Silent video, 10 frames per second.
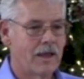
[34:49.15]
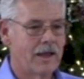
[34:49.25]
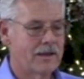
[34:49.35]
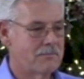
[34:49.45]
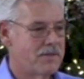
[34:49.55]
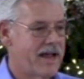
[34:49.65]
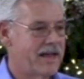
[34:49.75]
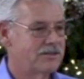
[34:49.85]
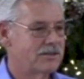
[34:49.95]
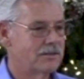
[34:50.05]
and
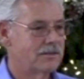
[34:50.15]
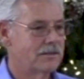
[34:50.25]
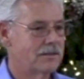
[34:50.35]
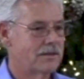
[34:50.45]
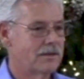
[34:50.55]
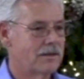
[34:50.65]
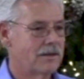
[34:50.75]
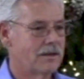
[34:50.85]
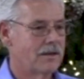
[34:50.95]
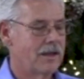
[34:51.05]
compassion
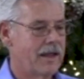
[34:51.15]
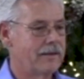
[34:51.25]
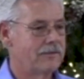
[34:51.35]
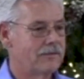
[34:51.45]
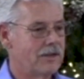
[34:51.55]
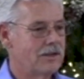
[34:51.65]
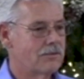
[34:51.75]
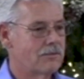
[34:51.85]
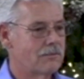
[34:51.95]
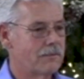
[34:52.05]
and
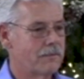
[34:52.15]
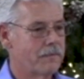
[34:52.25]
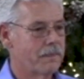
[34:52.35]
zeal,